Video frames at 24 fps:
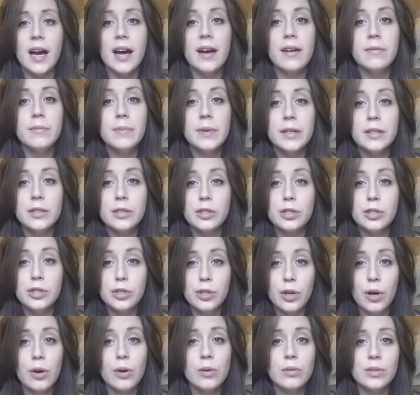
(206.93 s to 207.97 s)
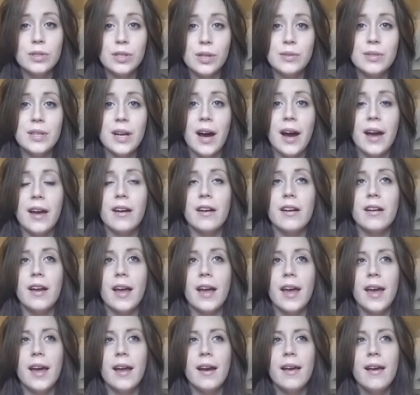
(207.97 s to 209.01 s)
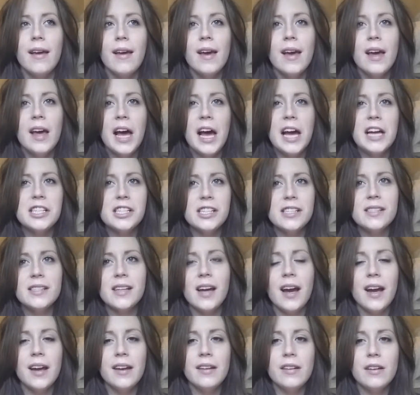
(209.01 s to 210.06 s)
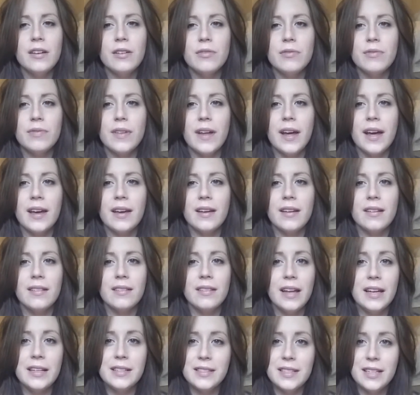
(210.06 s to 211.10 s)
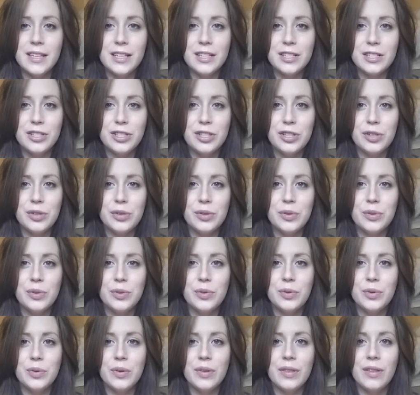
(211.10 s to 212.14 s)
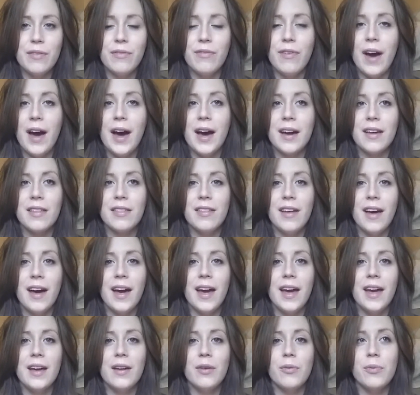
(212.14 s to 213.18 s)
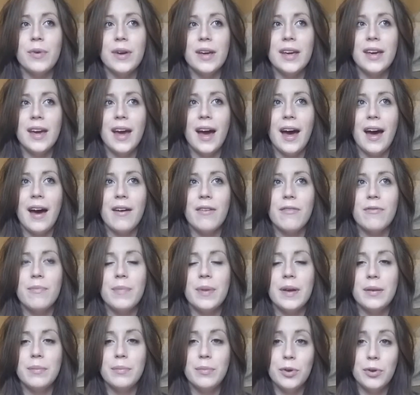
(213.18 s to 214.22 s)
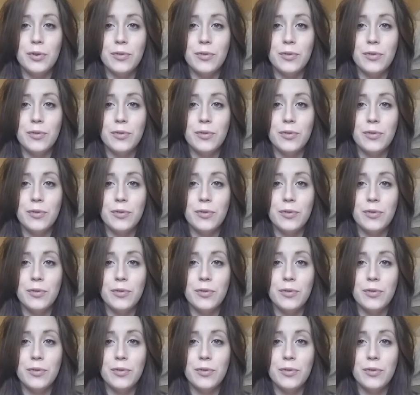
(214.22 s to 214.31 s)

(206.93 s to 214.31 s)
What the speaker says: I have been so tired, and I just kind of lent it to the fact that we have been